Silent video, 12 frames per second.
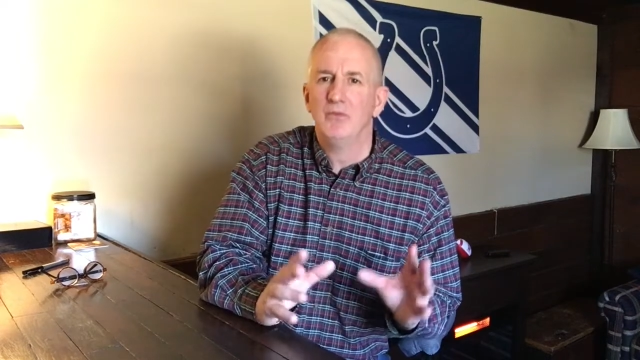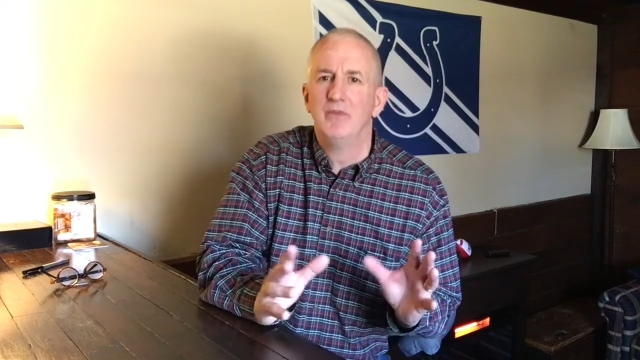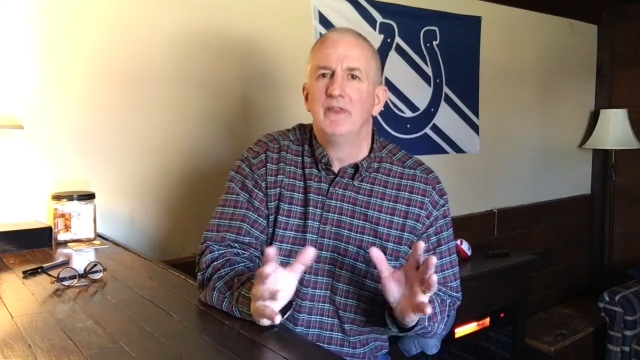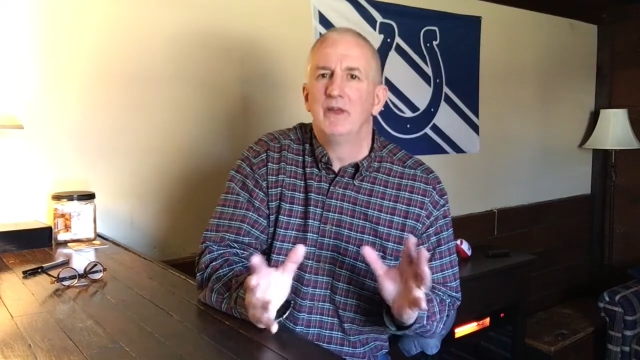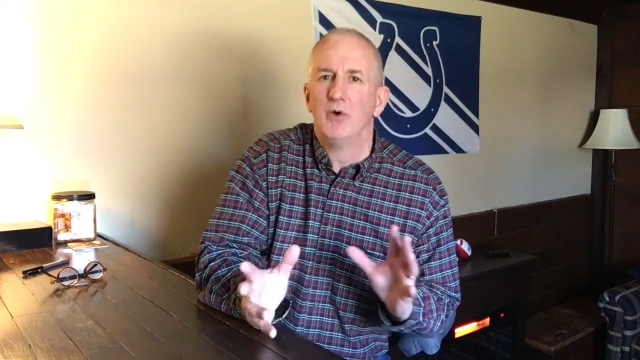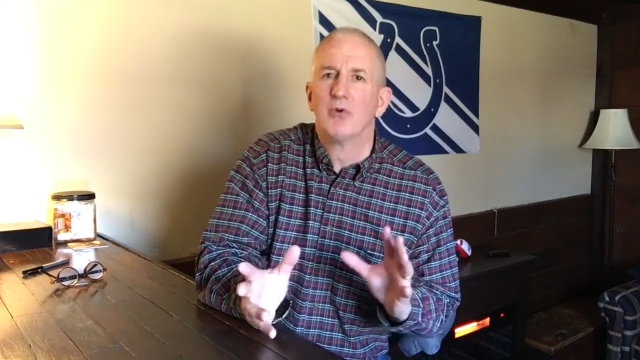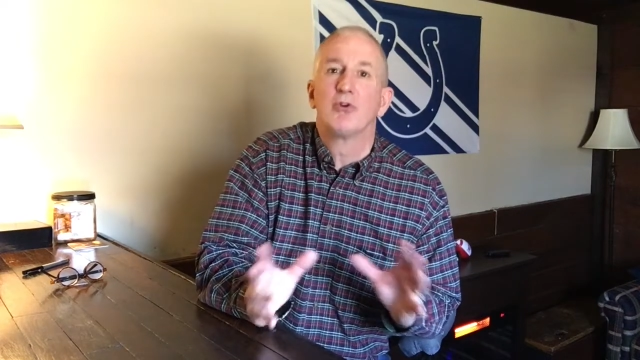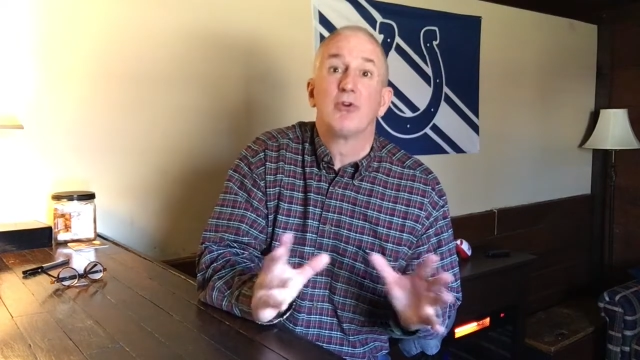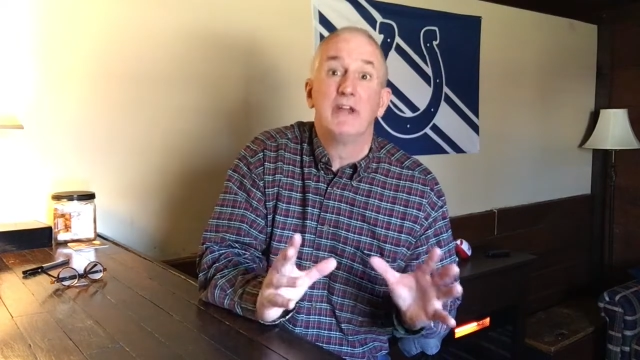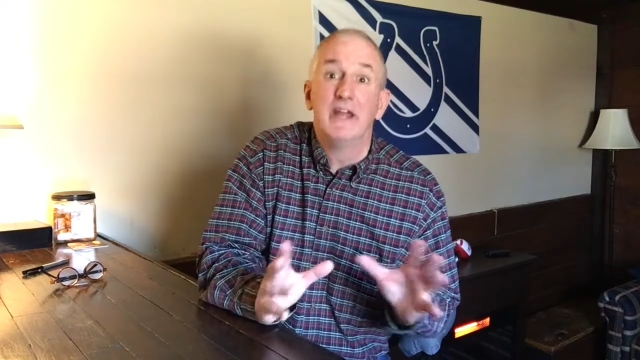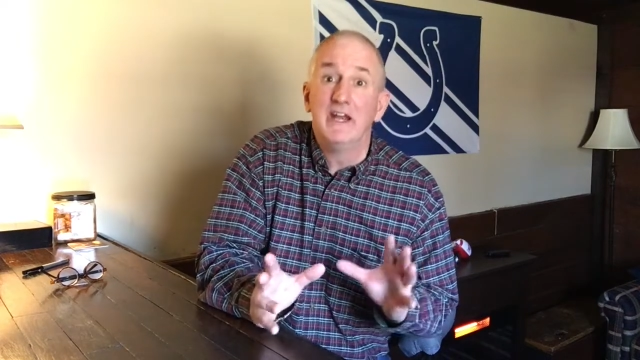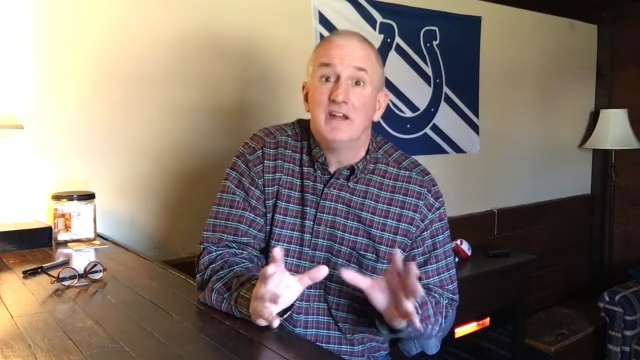the old
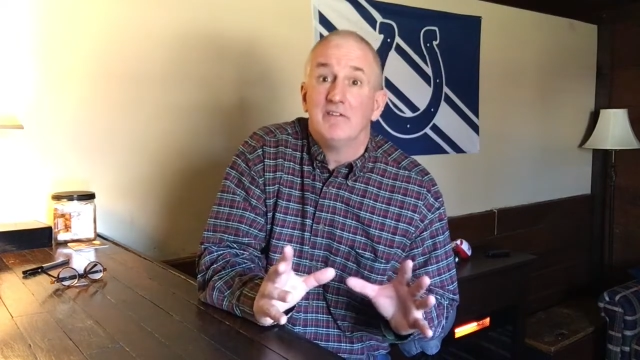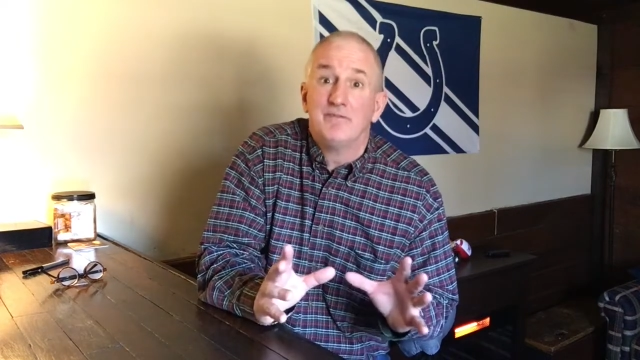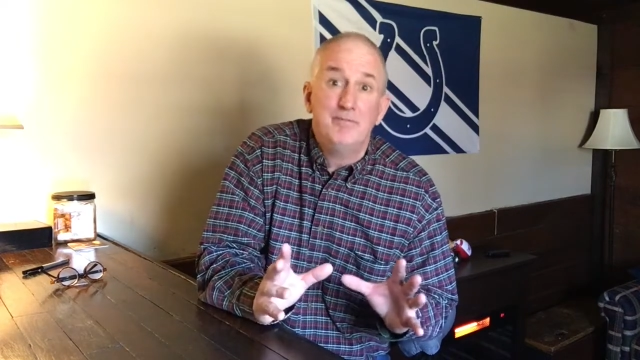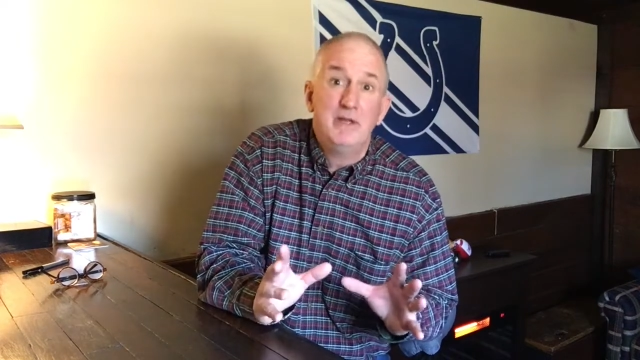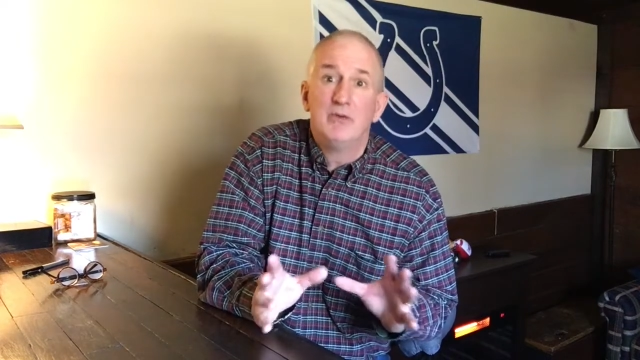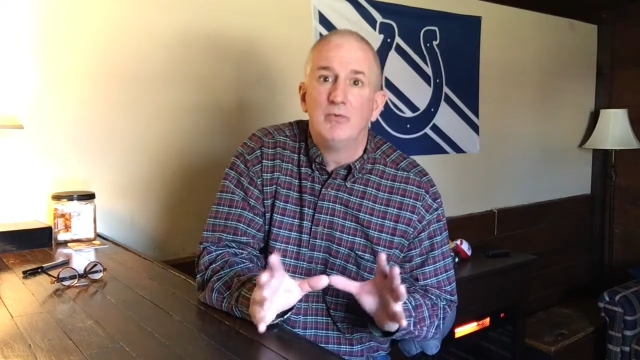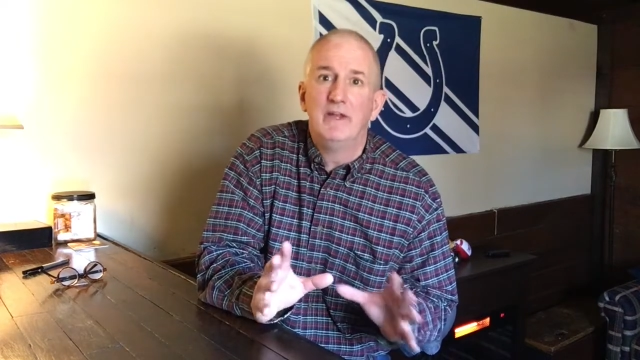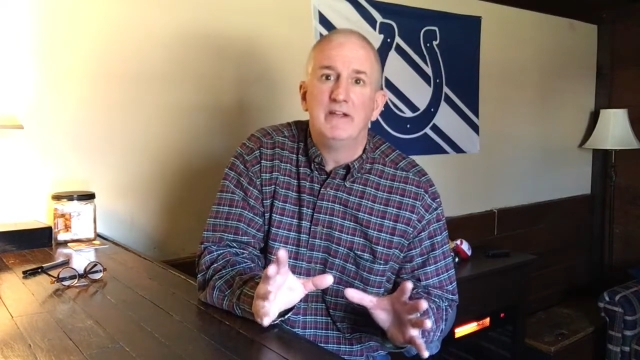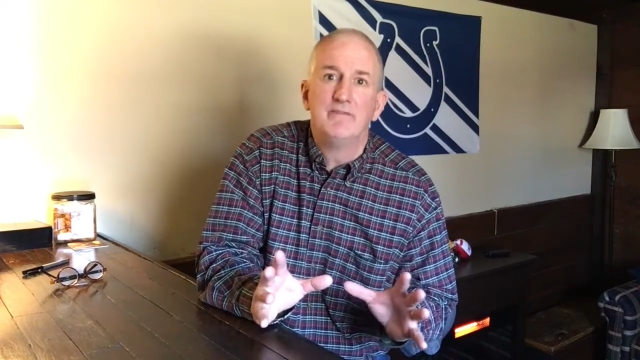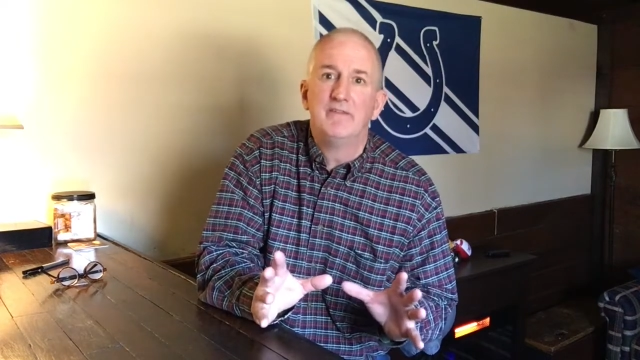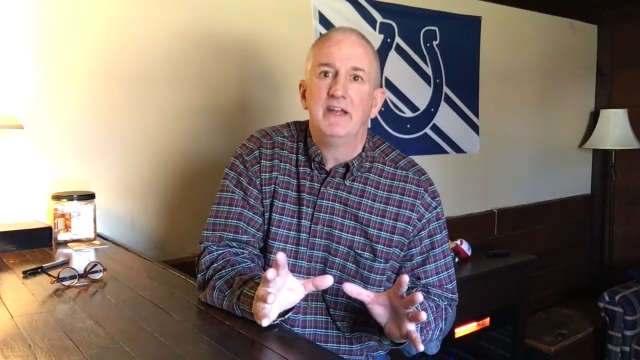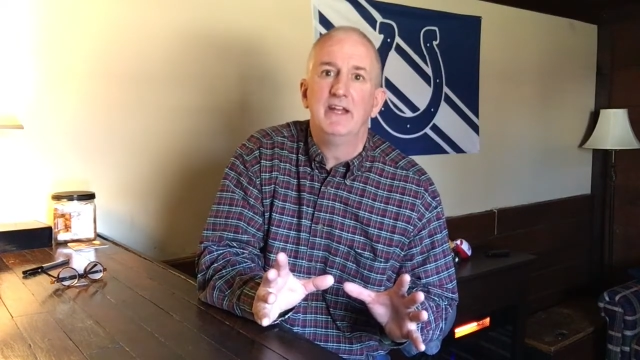creative
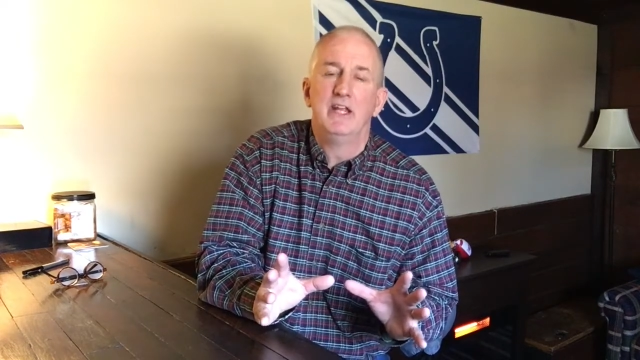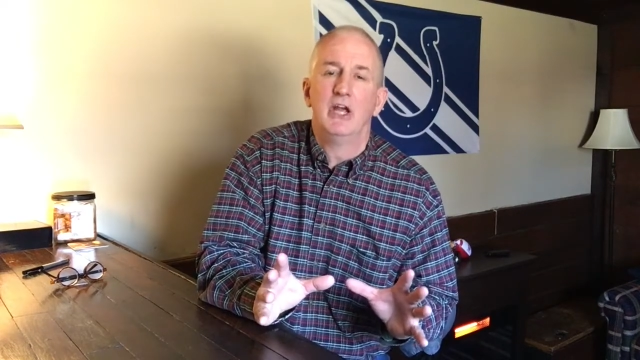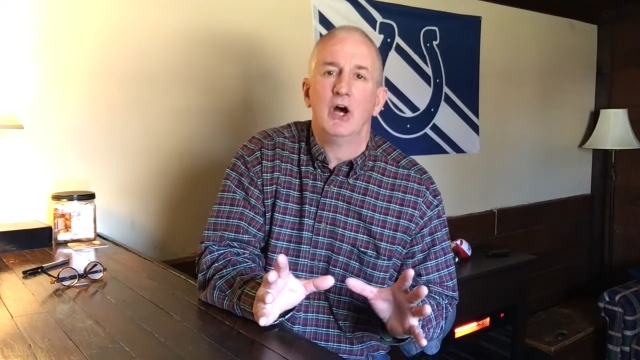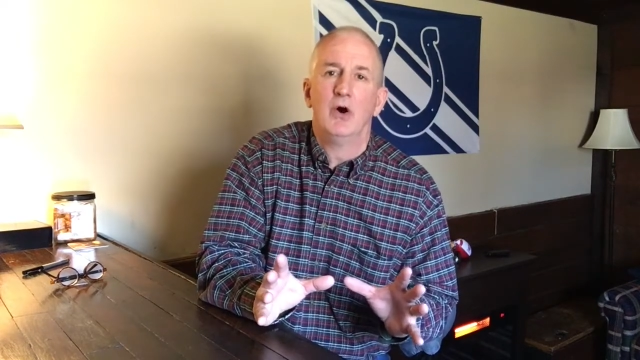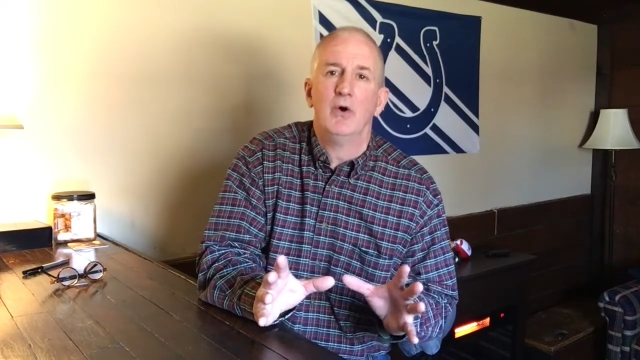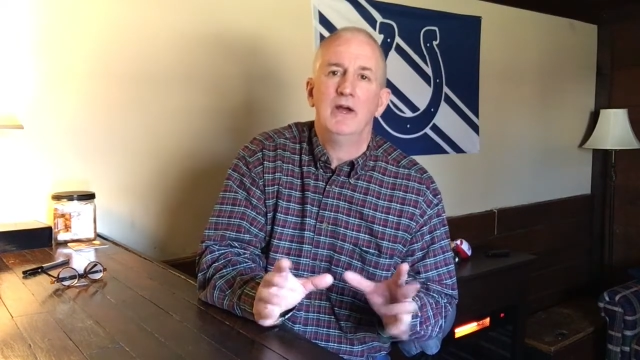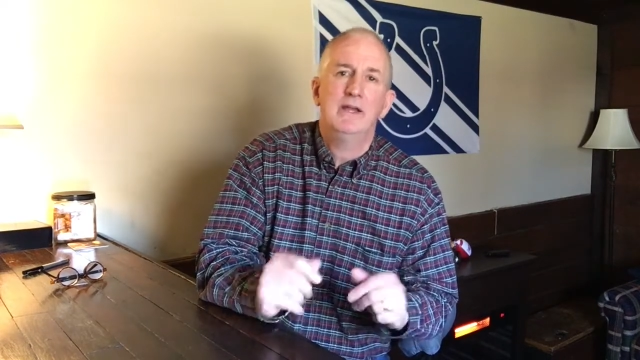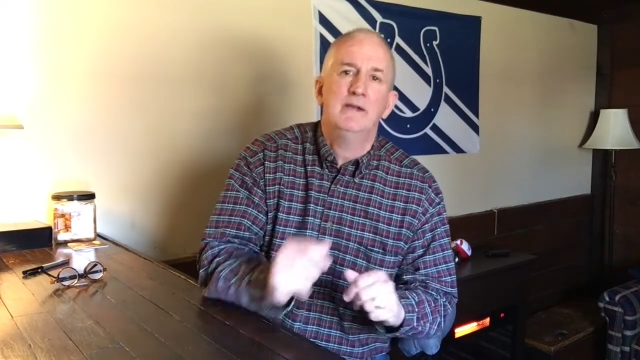midweek video,